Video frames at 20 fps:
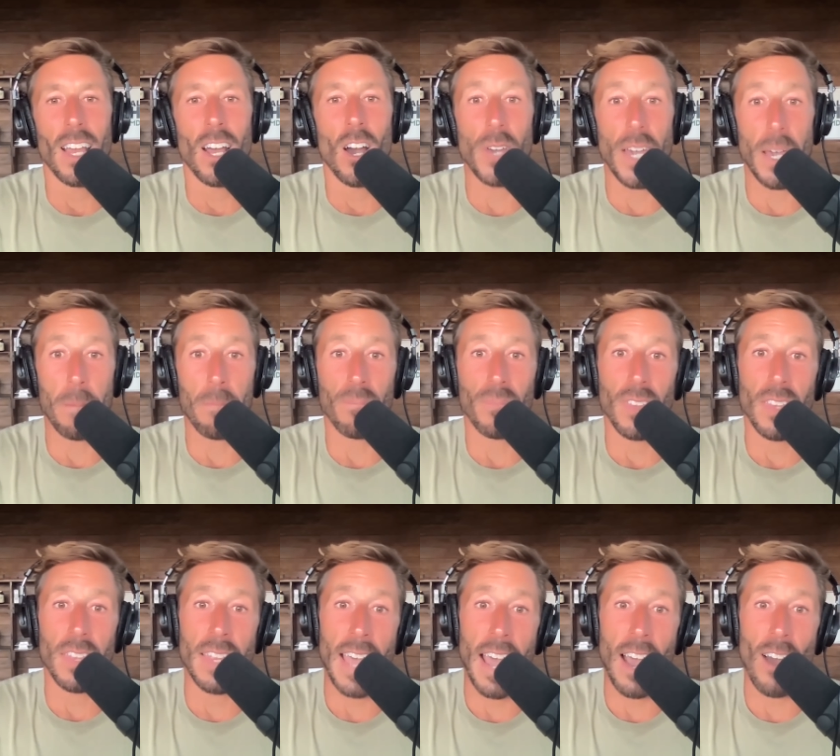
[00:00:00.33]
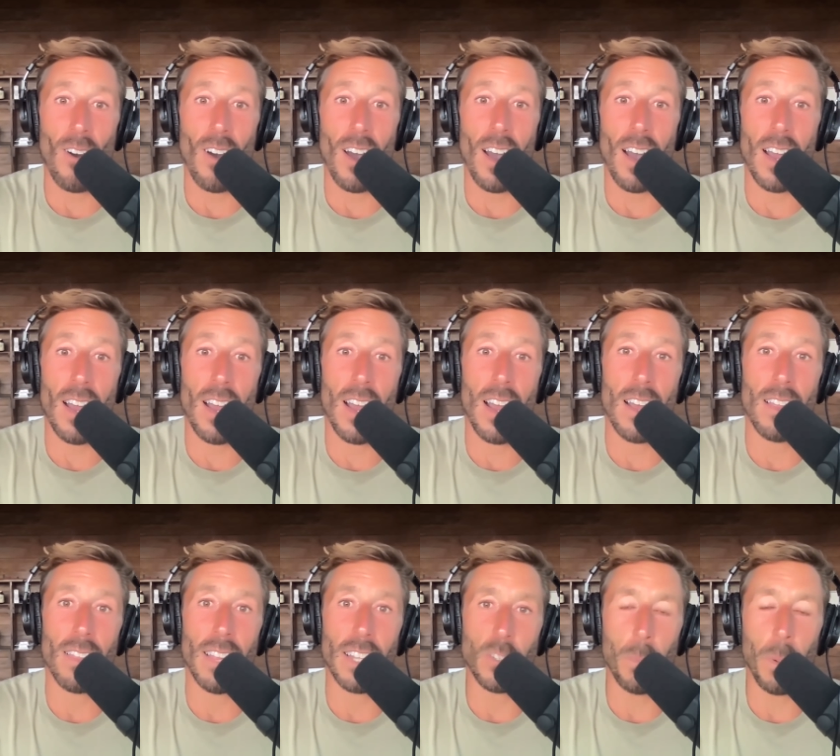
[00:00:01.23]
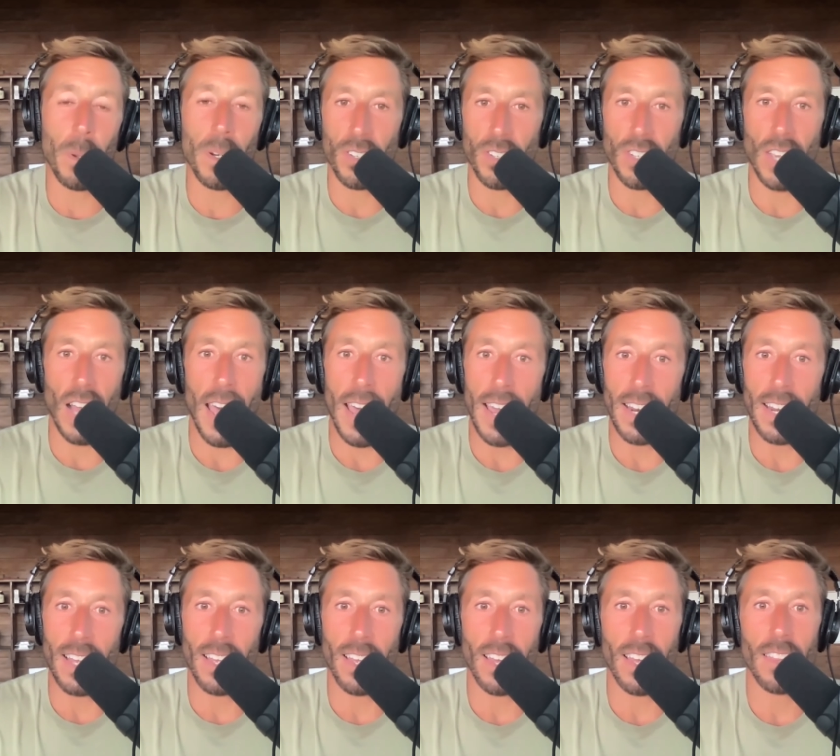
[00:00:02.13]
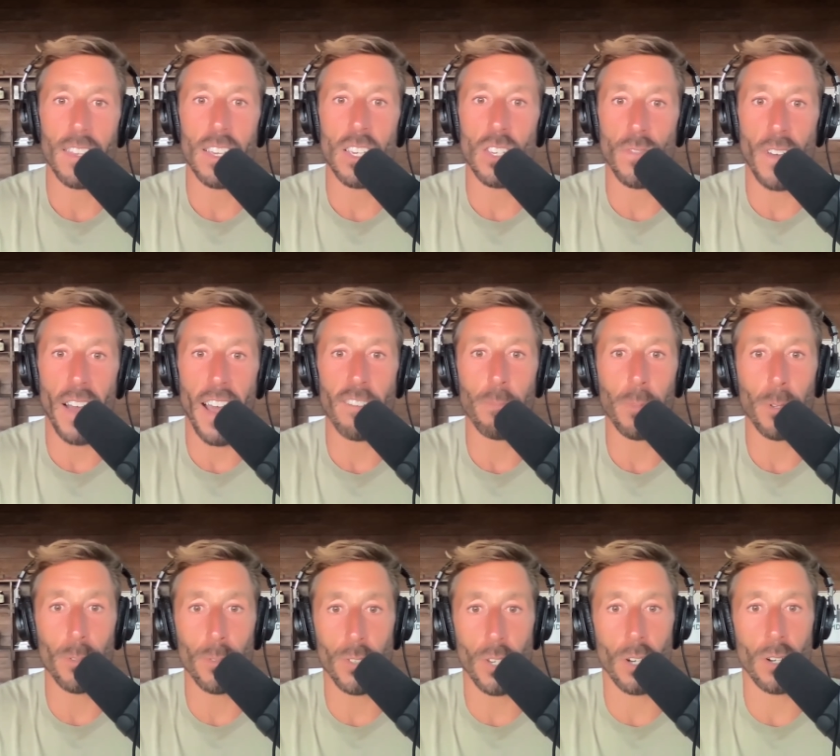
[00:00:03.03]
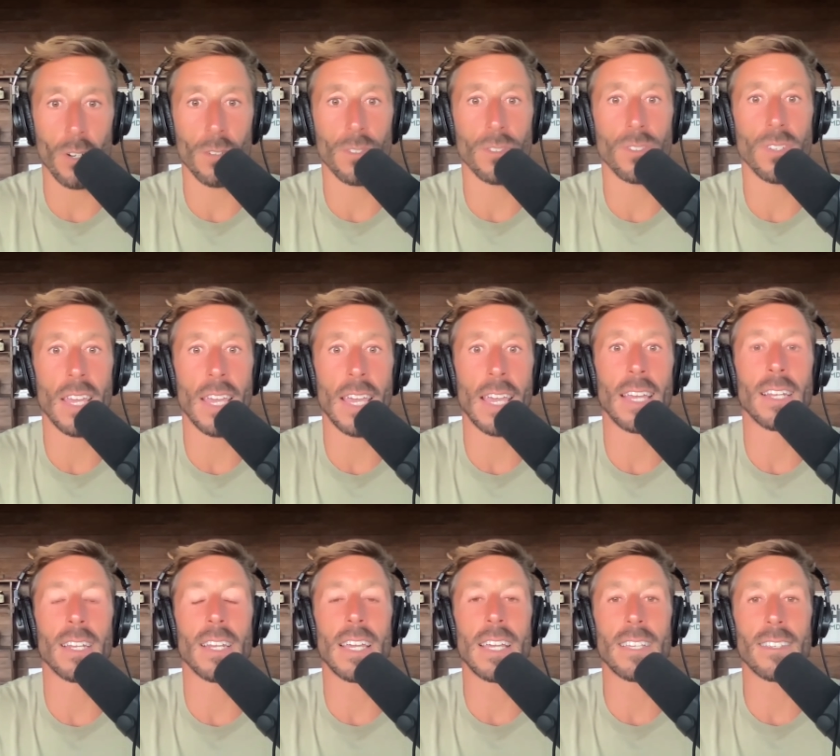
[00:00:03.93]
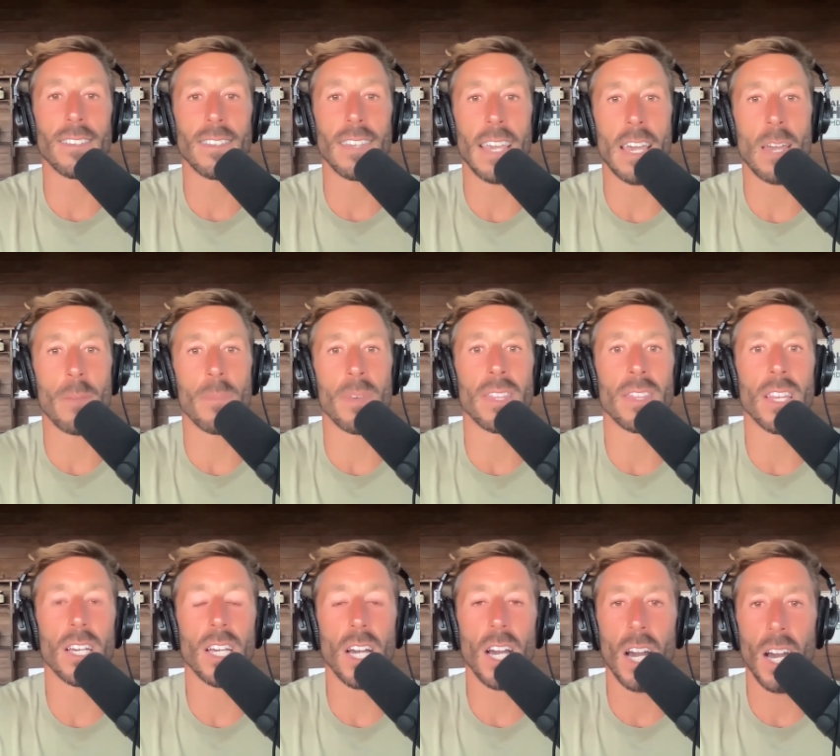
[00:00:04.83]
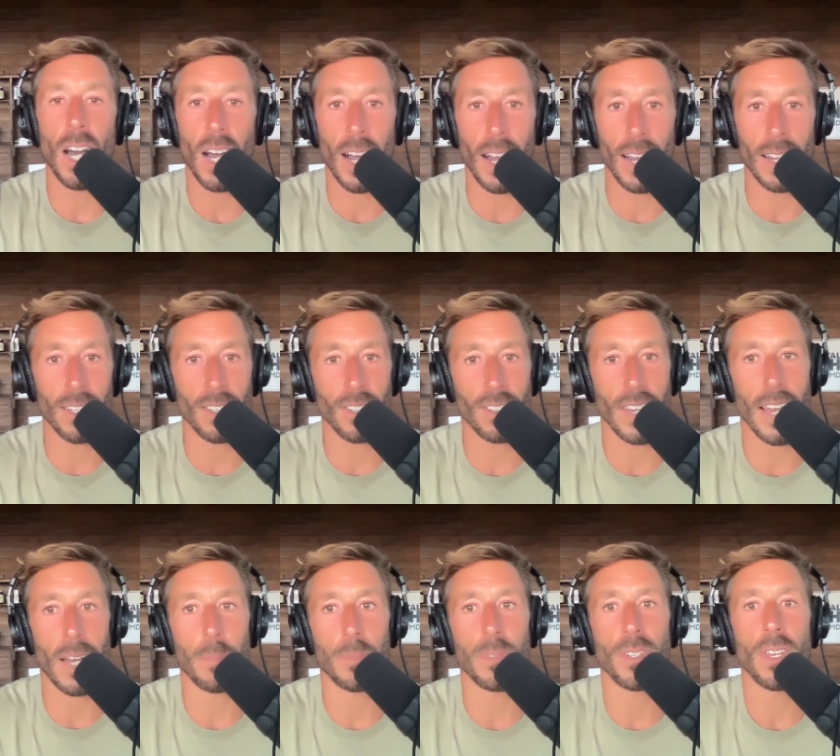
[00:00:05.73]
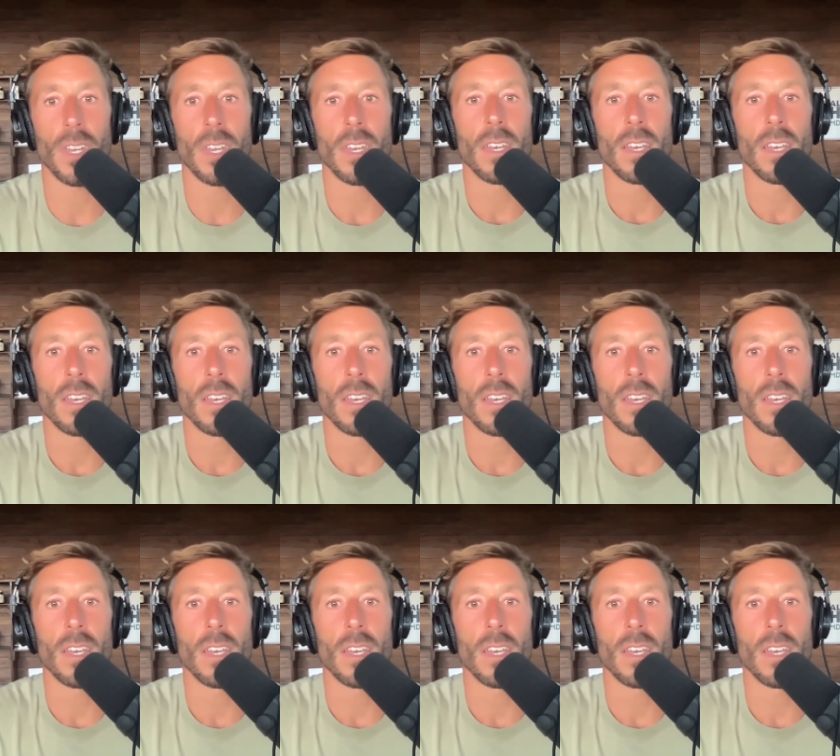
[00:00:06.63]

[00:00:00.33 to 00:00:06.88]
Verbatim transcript: Okay, now let's put aside these five blue zones and examine the concept